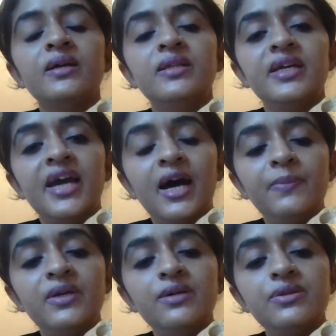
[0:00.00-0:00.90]
the
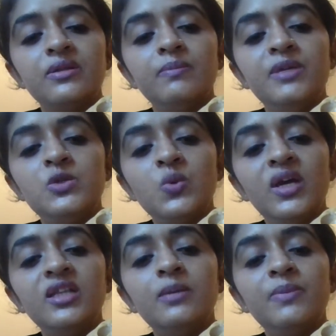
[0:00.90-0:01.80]
gap is
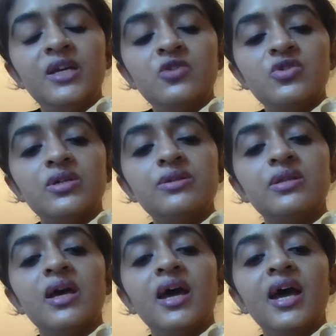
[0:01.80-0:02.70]
between the petrous
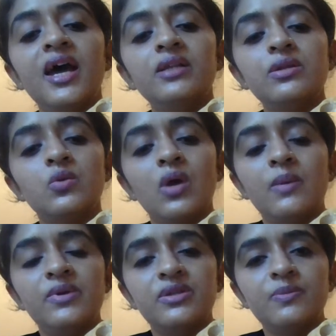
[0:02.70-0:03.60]
and the
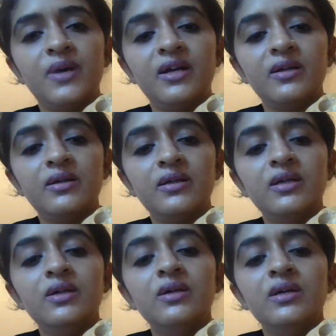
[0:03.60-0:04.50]
squamous part,
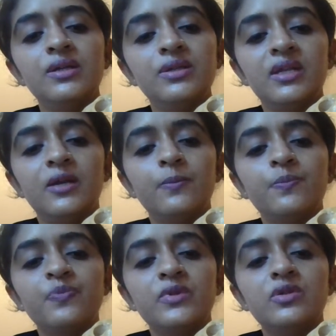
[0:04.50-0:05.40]
isn't it?
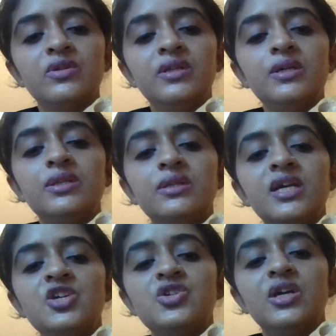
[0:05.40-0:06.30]
So this
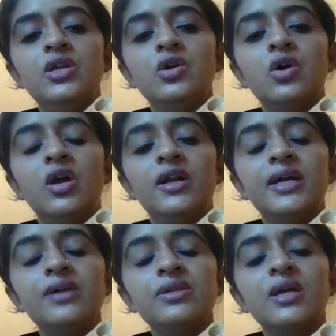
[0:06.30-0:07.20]
region you call it
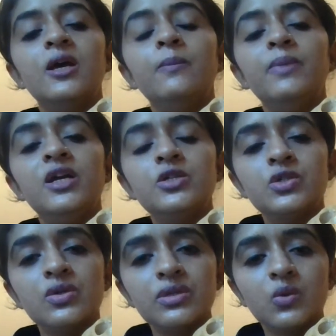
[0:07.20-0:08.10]
as
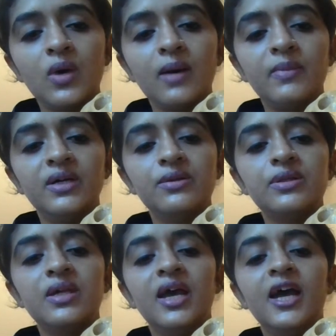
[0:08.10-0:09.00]

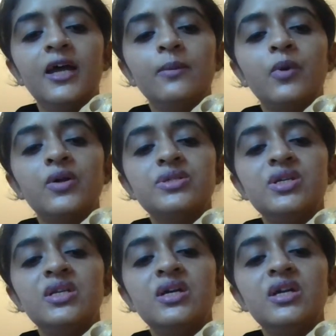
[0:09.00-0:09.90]
petrosquamous, and
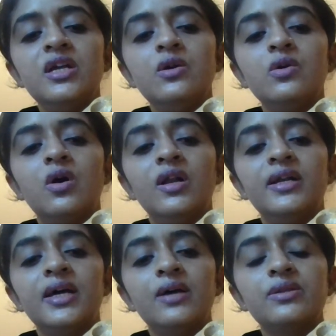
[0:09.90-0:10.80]
posteriorly you call
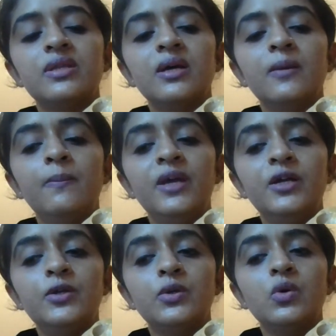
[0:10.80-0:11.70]
it as
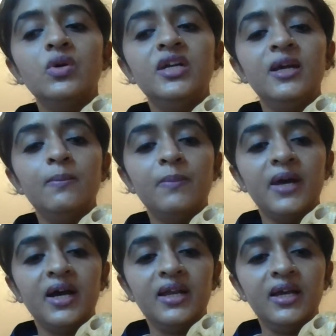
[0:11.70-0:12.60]

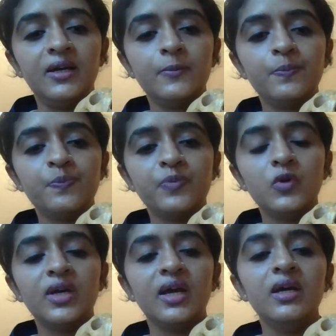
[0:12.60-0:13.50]
petrotympanic.
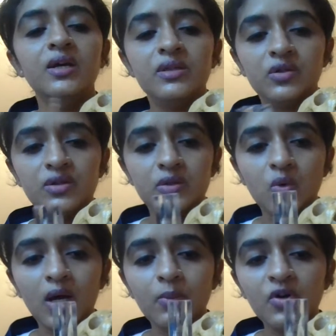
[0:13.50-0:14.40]
Okay, so the
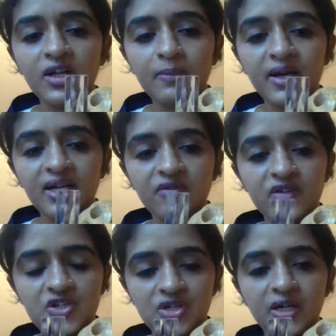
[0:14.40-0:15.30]
squamotympanic
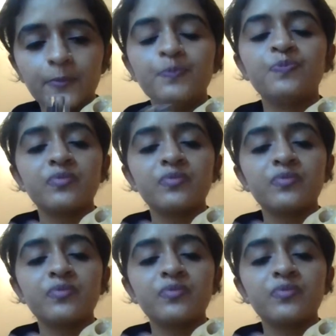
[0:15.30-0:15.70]
fissure